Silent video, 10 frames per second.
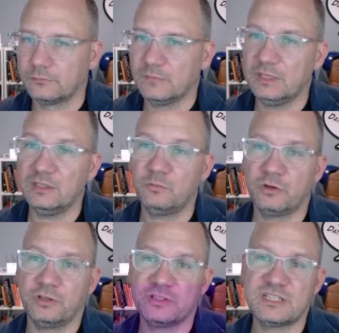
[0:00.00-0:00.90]
And then
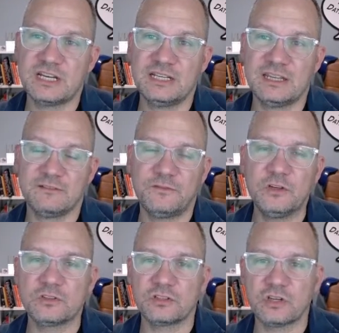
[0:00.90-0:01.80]
we're setting that
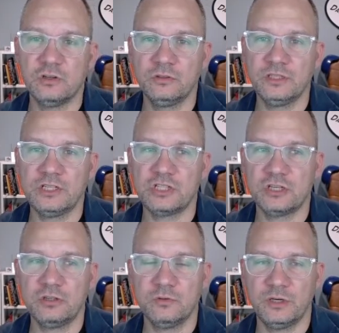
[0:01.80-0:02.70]
filter to only
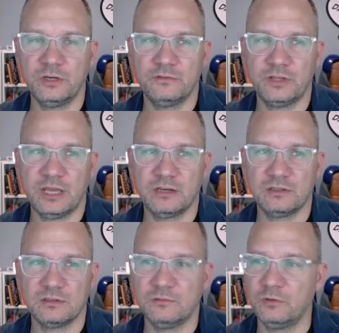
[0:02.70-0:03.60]
show
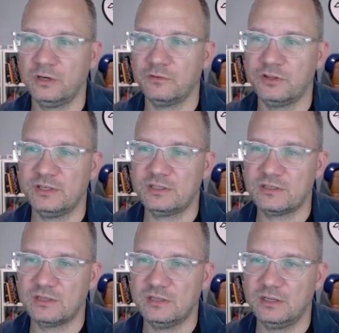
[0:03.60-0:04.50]
whenever this